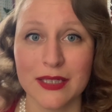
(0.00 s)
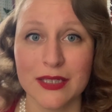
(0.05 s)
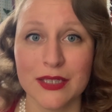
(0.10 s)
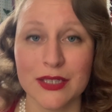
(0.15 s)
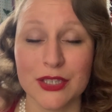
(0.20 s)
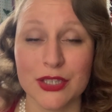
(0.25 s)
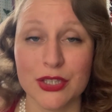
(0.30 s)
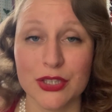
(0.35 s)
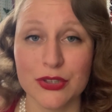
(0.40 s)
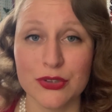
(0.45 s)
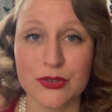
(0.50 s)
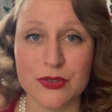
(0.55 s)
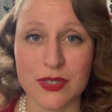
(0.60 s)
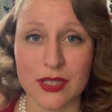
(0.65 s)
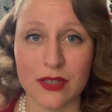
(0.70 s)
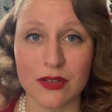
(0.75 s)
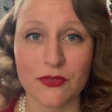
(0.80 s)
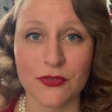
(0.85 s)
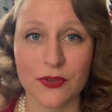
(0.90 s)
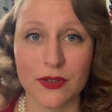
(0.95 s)
use
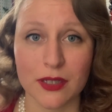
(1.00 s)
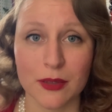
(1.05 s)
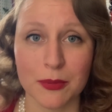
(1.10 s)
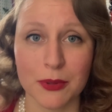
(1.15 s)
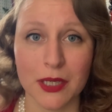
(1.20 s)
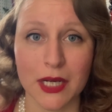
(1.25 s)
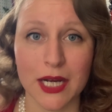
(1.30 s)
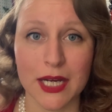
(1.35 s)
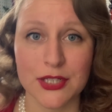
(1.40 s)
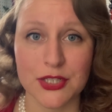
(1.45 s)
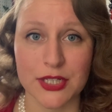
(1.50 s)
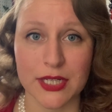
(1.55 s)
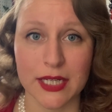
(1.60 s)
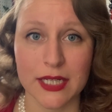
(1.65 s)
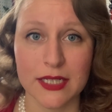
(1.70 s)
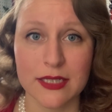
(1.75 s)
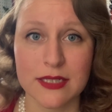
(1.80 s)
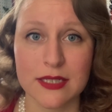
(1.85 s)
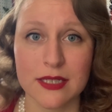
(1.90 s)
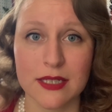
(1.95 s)
it for a
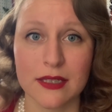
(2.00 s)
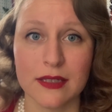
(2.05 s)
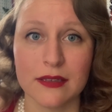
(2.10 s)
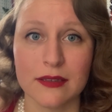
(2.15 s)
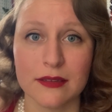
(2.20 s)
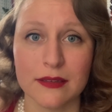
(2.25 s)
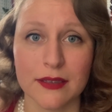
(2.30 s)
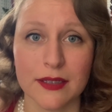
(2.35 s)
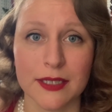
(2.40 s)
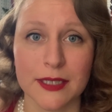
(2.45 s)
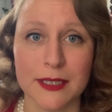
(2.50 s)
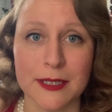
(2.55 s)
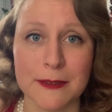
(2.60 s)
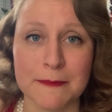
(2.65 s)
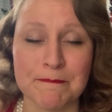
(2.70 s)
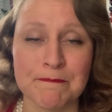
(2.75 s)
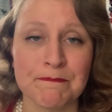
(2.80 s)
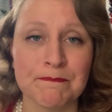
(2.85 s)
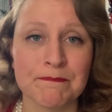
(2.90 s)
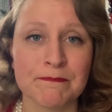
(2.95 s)
project.
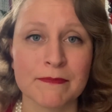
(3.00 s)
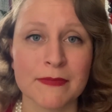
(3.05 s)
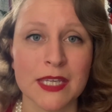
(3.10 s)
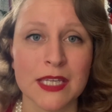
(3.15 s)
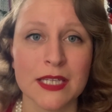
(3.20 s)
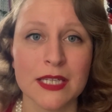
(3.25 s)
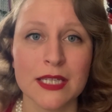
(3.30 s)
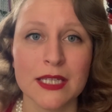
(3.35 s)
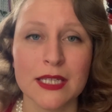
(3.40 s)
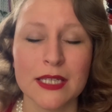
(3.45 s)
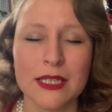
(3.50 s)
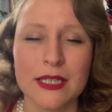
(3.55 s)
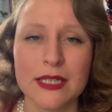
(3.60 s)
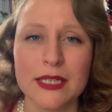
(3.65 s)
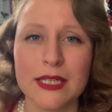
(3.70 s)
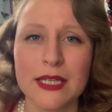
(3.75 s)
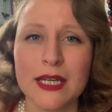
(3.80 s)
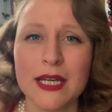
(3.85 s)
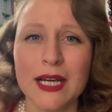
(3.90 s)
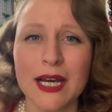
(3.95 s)

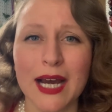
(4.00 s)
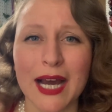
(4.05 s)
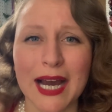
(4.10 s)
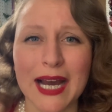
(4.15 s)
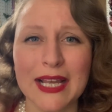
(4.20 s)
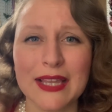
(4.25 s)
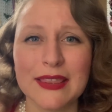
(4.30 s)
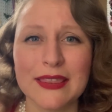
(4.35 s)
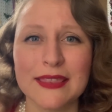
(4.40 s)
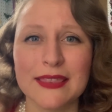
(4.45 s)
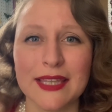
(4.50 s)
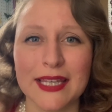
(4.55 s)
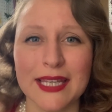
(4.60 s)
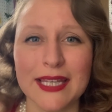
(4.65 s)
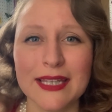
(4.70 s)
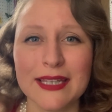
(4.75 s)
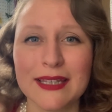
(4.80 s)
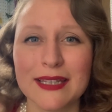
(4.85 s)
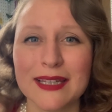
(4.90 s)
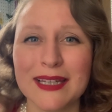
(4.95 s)
I
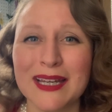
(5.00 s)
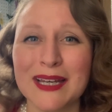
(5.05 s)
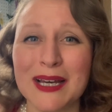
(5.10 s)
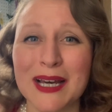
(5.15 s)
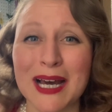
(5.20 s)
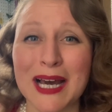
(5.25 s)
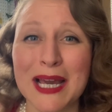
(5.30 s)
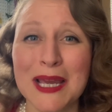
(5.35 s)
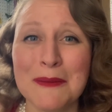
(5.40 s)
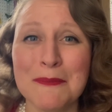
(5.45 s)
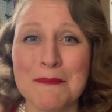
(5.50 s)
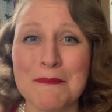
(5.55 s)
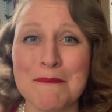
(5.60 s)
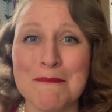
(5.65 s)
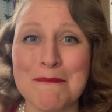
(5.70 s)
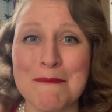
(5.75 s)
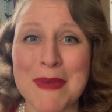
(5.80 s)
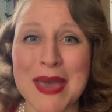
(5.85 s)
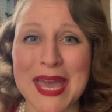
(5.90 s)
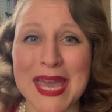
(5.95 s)
think I
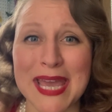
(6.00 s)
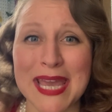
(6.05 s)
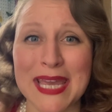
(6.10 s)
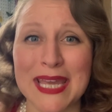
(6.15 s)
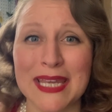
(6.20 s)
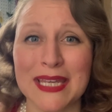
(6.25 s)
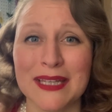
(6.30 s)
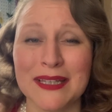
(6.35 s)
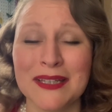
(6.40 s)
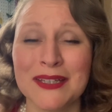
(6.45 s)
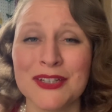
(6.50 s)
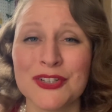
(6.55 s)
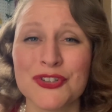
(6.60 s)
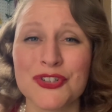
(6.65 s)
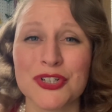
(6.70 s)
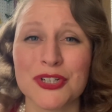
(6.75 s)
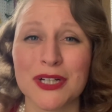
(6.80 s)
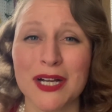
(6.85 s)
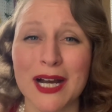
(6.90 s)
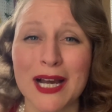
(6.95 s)
may
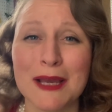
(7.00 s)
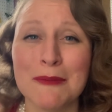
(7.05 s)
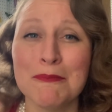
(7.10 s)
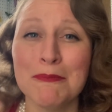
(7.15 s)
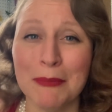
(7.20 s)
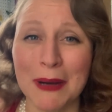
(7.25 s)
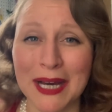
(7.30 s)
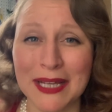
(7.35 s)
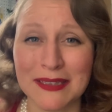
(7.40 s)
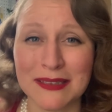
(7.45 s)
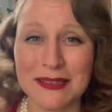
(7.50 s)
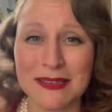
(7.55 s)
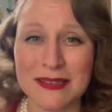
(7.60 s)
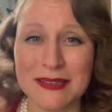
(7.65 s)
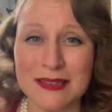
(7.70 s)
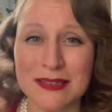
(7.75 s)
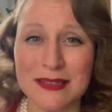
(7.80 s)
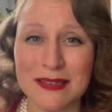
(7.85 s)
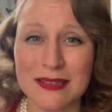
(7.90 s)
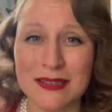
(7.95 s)
try
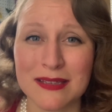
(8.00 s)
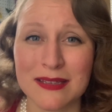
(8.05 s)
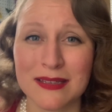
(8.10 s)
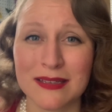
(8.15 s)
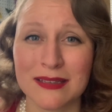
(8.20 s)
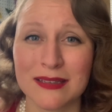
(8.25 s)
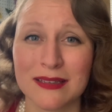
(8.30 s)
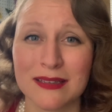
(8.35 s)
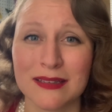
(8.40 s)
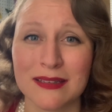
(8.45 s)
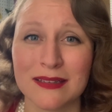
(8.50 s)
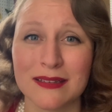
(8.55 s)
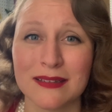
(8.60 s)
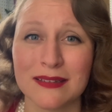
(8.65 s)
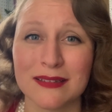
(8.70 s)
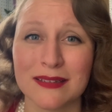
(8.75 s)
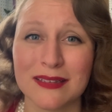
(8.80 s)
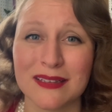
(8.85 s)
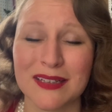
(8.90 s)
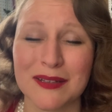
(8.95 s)
buttons.
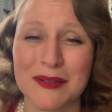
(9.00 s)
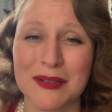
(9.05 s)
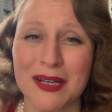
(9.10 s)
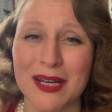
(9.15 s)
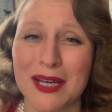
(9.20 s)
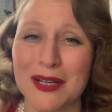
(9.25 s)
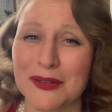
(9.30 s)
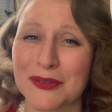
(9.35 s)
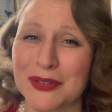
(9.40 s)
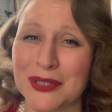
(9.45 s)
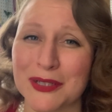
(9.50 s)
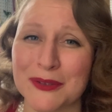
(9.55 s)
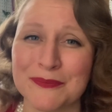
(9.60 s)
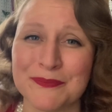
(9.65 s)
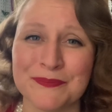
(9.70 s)
I don't know.